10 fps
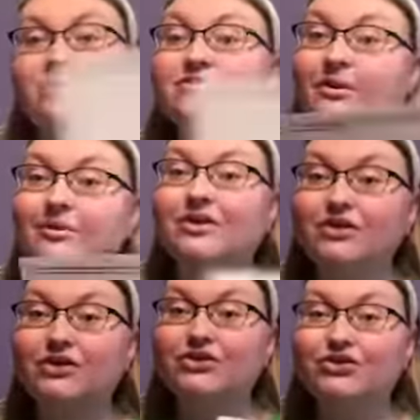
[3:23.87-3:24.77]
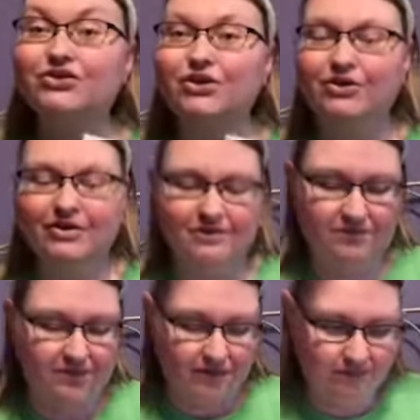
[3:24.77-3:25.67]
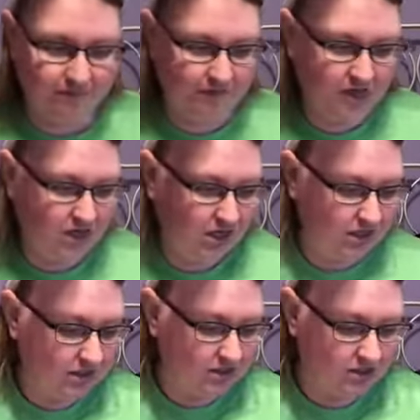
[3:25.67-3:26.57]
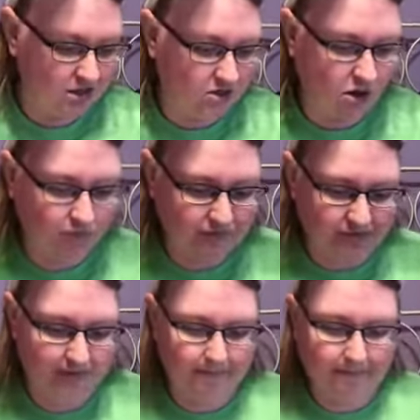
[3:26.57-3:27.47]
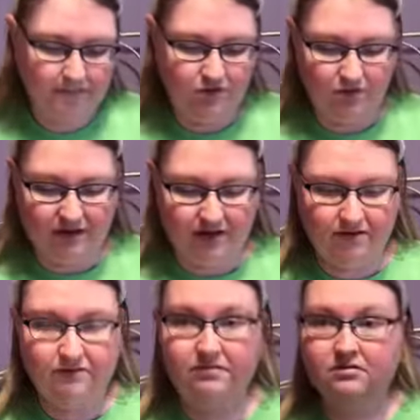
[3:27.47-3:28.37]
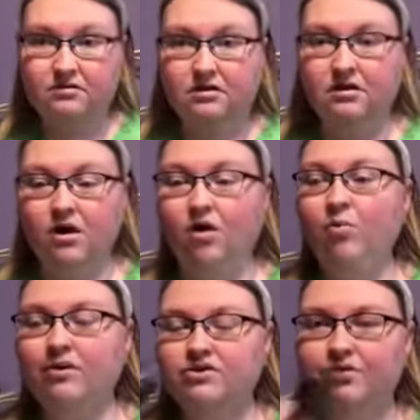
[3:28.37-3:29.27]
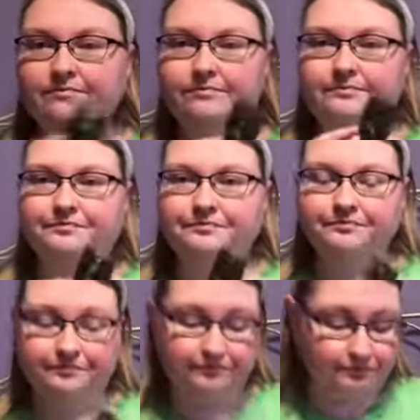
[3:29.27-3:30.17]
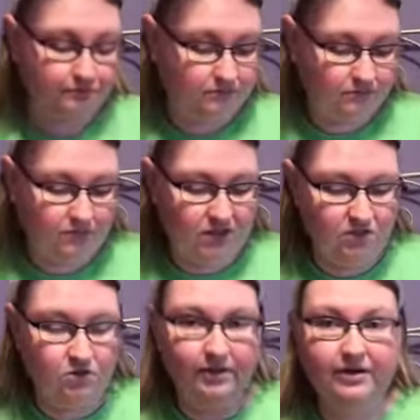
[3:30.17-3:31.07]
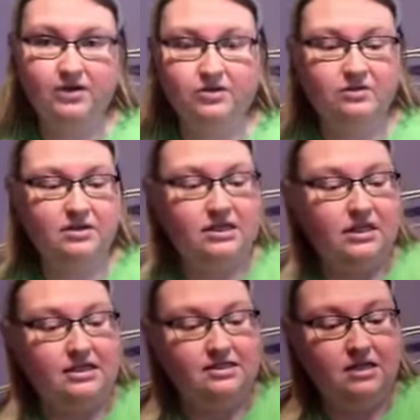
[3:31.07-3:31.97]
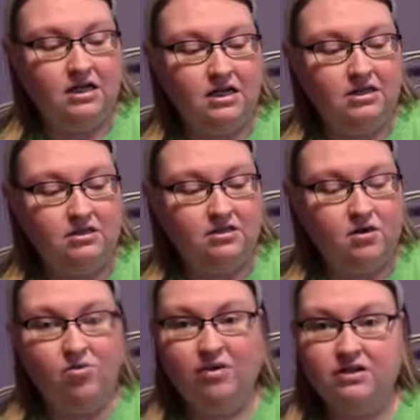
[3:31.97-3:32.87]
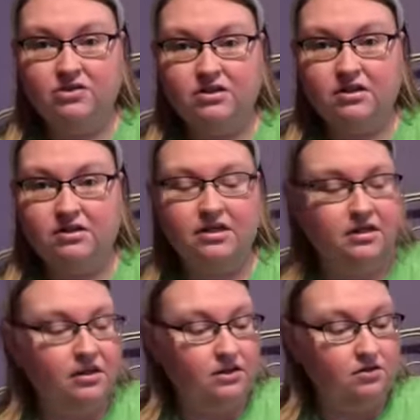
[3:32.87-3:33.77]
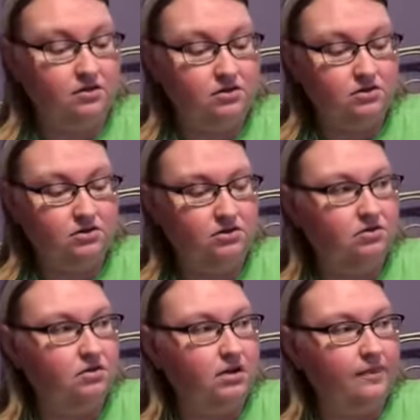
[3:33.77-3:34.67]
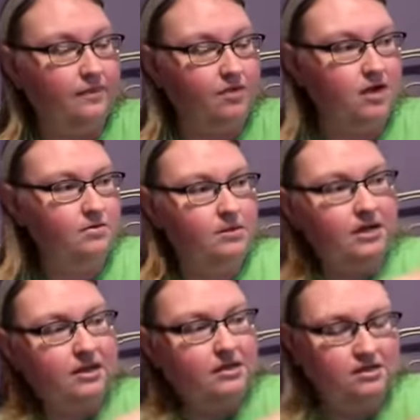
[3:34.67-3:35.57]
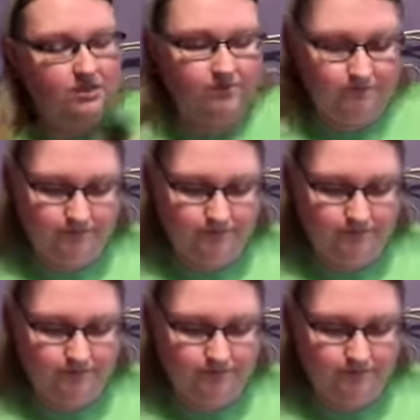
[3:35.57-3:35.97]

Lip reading: so I'm gonna show you this one today. So hopefully you have a hole puncher. So what I'm going to do is I'm going to hole punch the little circle on the bottom and the top.